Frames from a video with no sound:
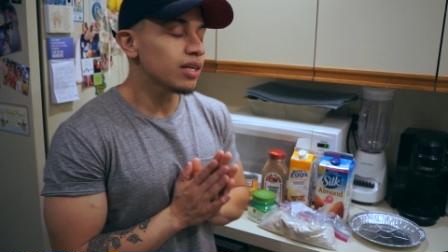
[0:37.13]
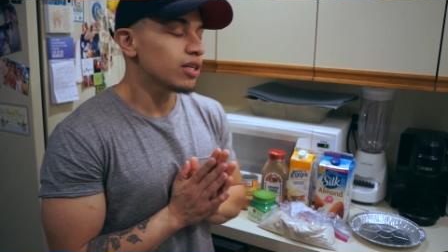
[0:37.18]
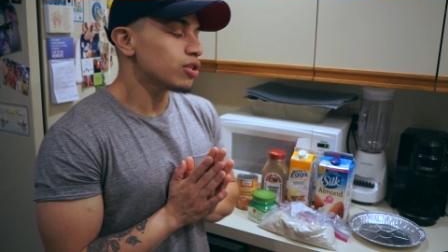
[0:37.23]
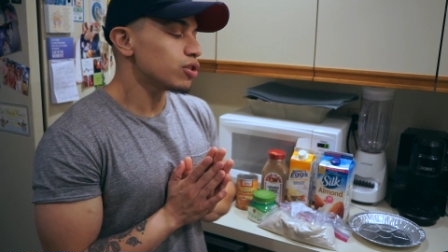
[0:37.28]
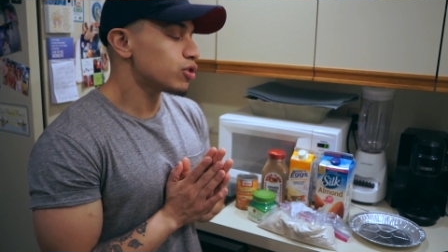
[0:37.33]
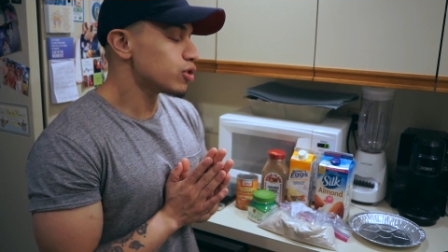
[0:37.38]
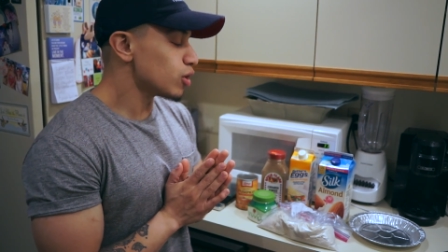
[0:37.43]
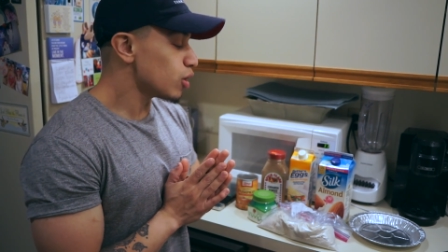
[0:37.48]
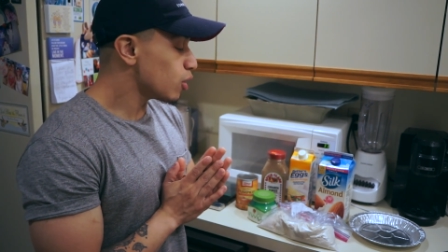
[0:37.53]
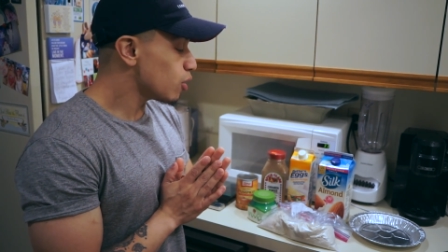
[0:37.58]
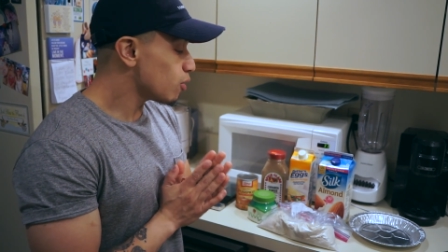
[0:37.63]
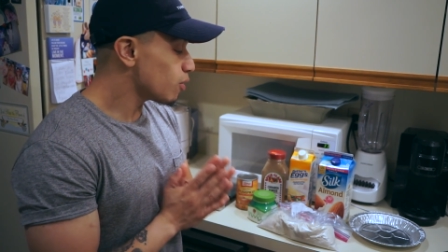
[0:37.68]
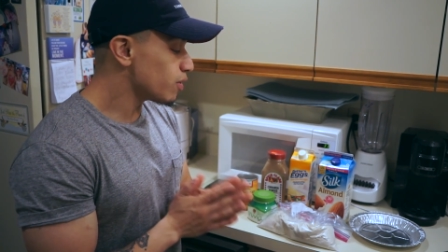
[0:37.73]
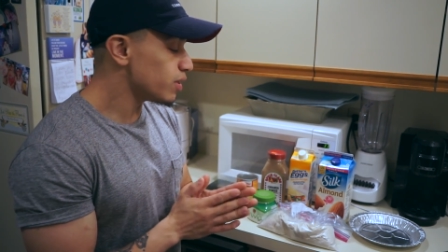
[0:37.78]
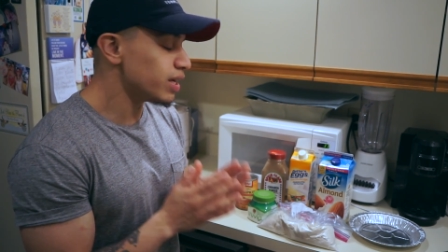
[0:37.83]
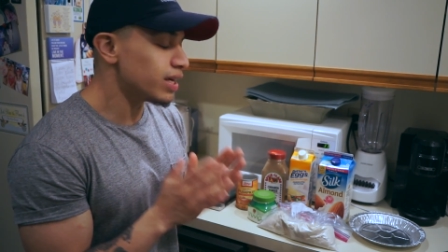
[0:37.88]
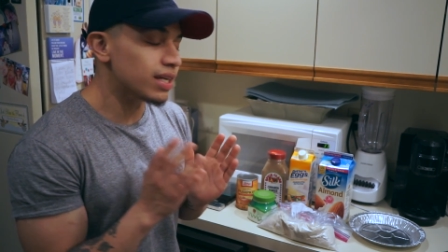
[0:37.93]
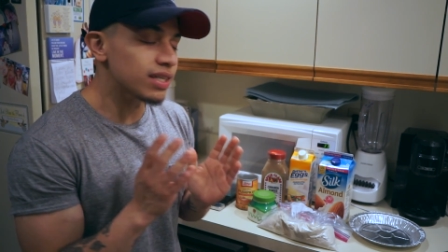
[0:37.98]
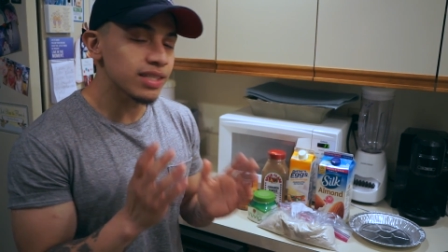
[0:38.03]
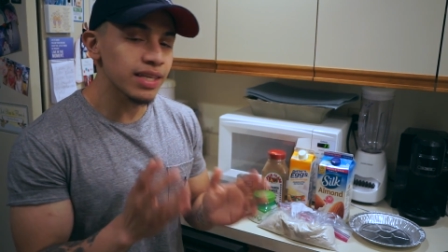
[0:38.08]
So
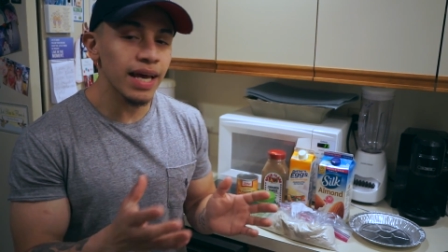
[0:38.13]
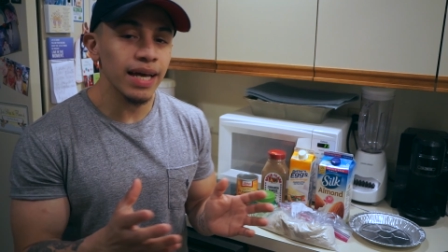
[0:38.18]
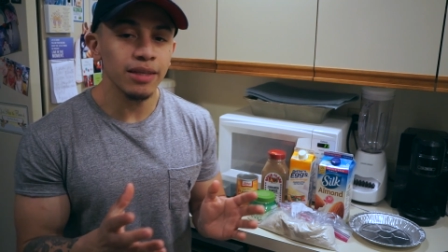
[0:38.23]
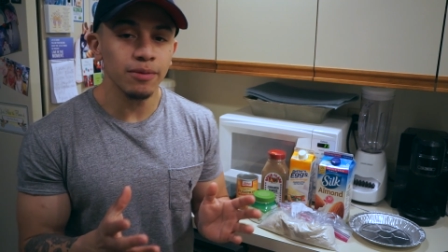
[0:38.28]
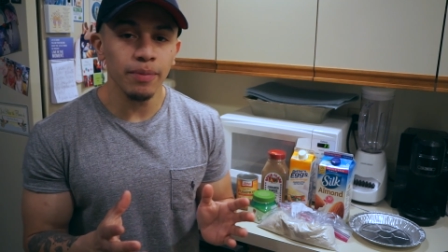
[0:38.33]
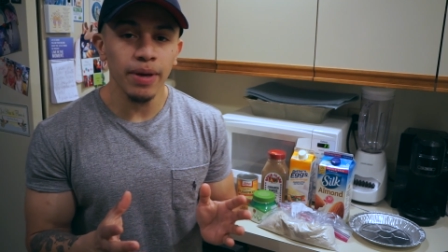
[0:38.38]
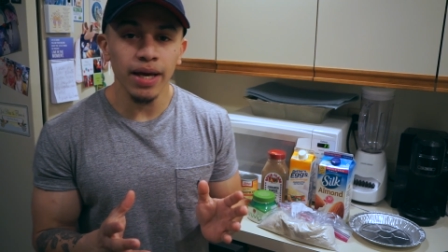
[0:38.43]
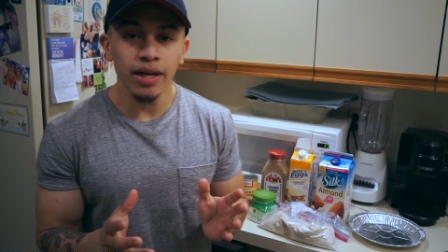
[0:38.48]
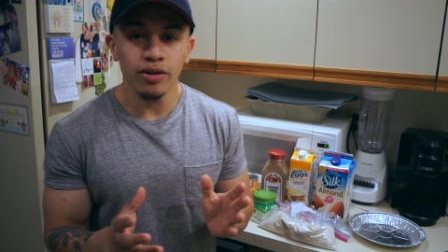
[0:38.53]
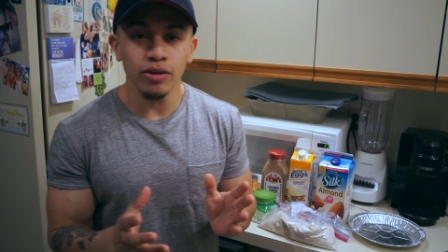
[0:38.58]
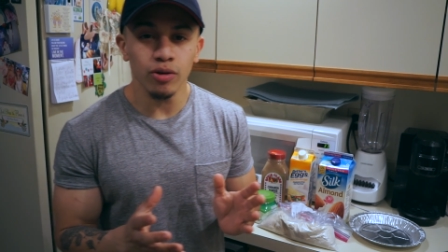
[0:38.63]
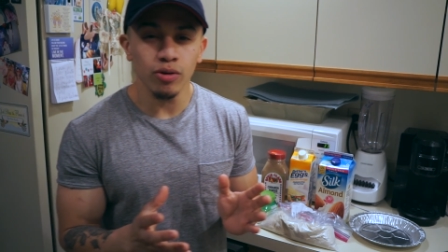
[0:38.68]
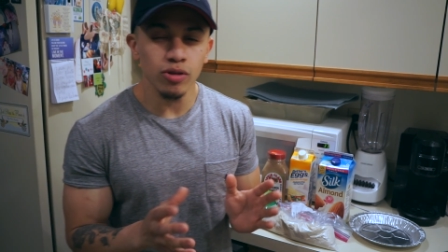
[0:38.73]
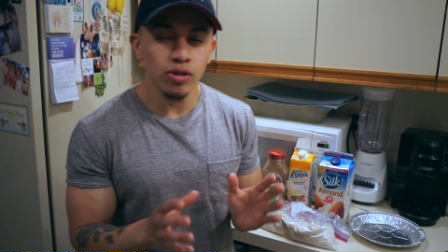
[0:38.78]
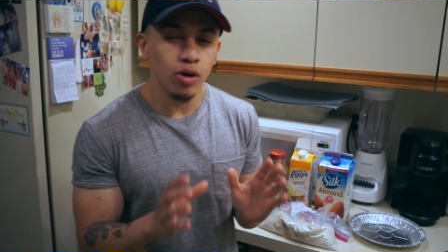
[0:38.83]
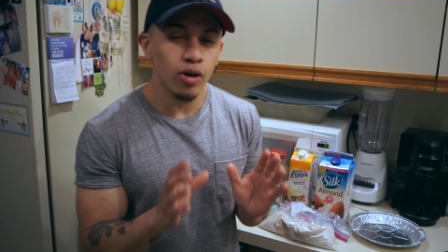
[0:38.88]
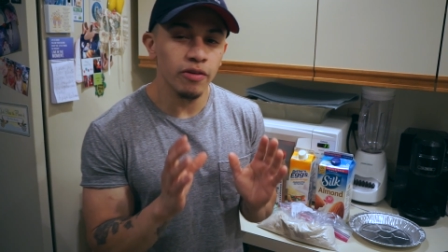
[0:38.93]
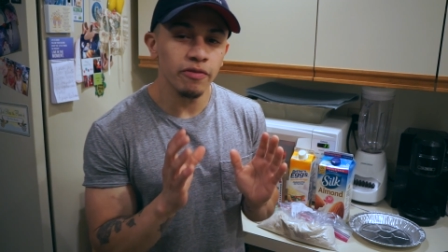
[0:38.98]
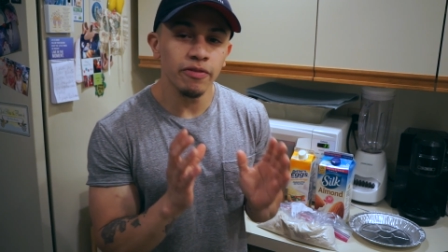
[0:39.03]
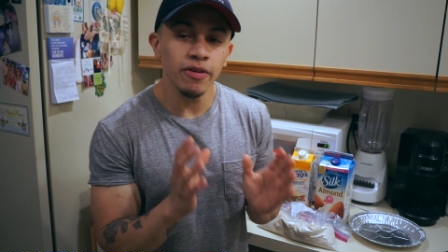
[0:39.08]
the exact macros
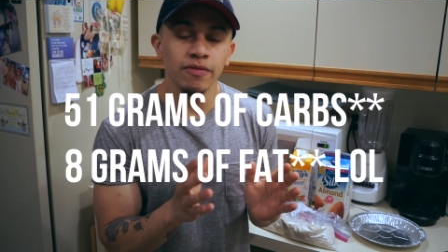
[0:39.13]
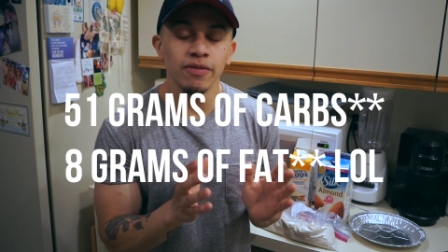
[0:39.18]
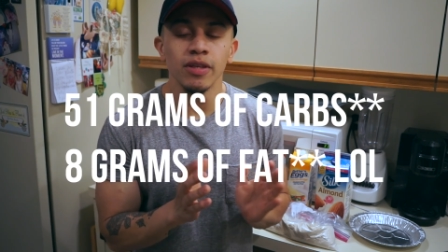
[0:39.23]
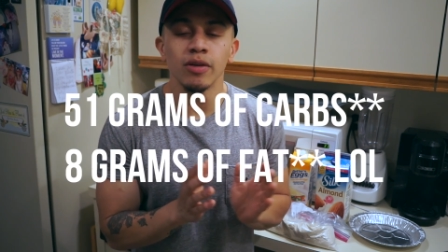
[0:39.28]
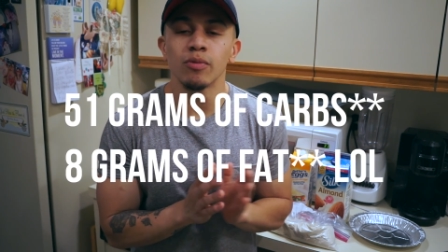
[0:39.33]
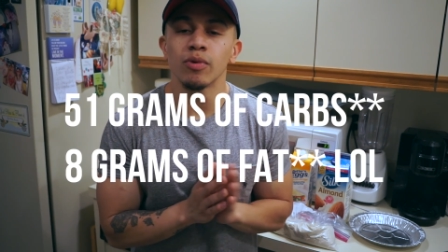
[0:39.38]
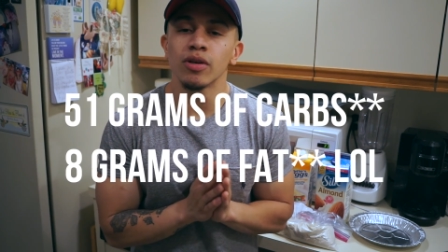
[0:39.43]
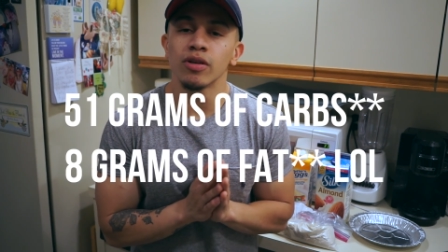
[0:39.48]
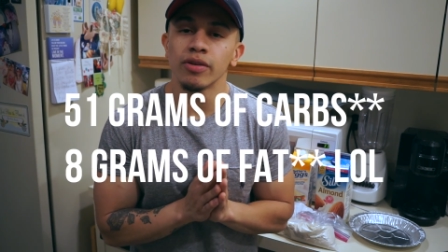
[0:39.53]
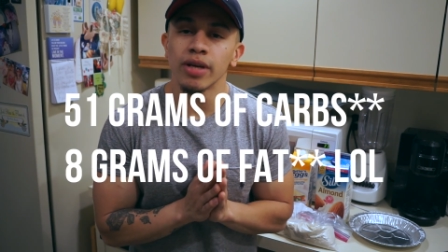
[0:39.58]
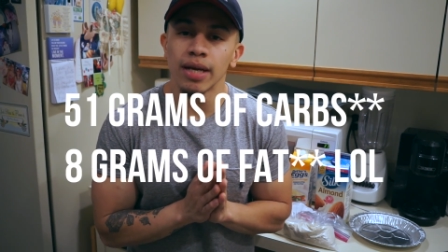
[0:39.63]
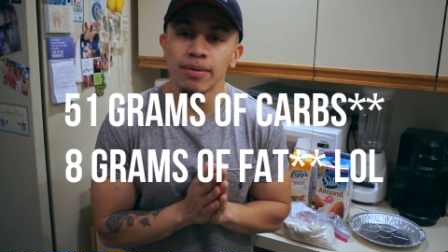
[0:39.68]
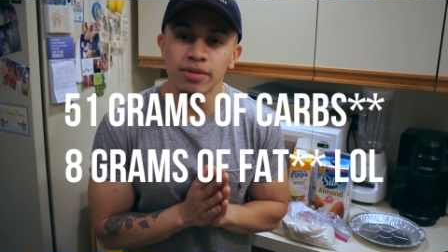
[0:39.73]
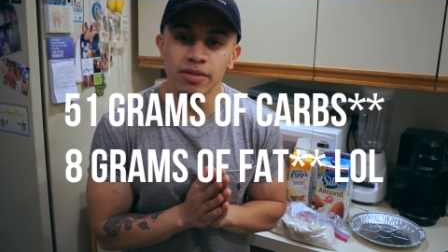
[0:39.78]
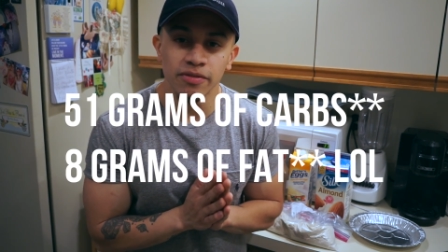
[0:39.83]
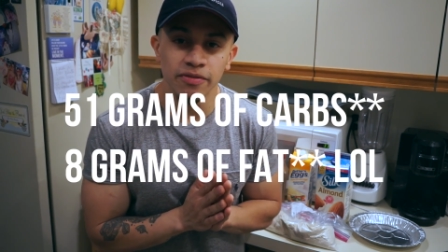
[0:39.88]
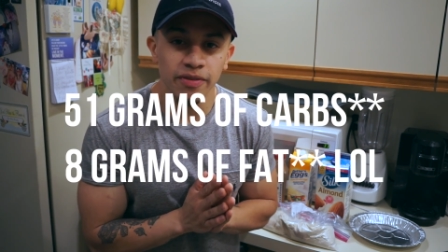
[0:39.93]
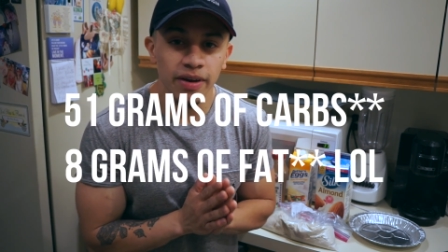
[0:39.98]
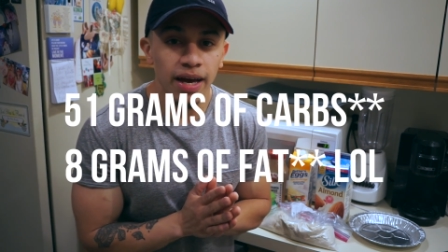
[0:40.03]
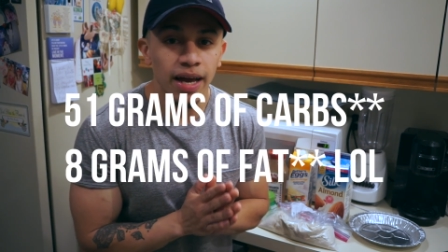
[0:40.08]
are 51 grams
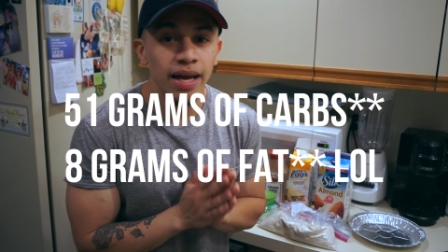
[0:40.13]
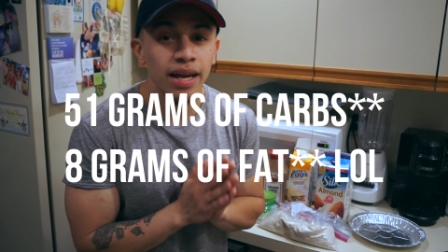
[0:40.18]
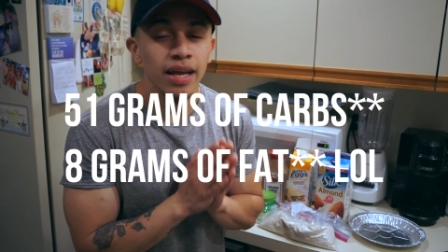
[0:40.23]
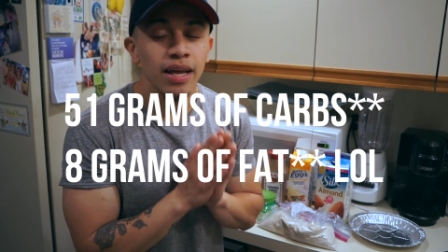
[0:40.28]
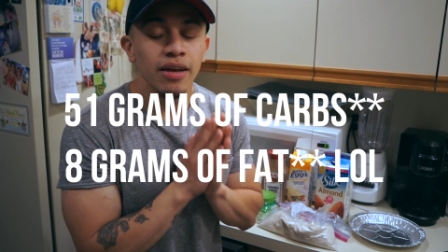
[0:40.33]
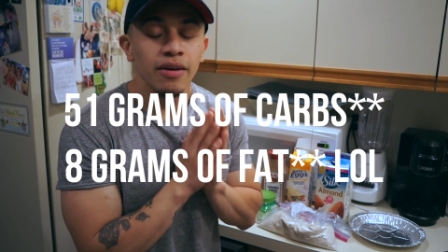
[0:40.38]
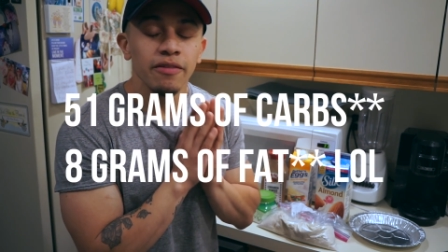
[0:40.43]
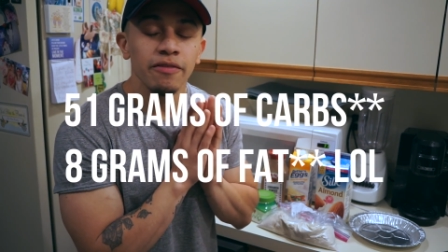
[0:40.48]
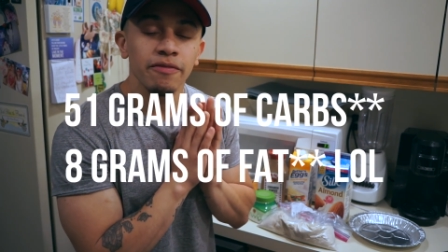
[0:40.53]
of fat,